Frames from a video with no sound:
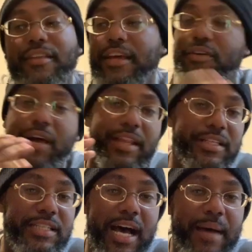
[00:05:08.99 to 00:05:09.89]
They don't have the
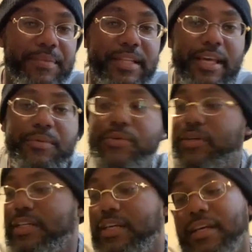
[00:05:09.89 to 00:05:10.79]
job that they want.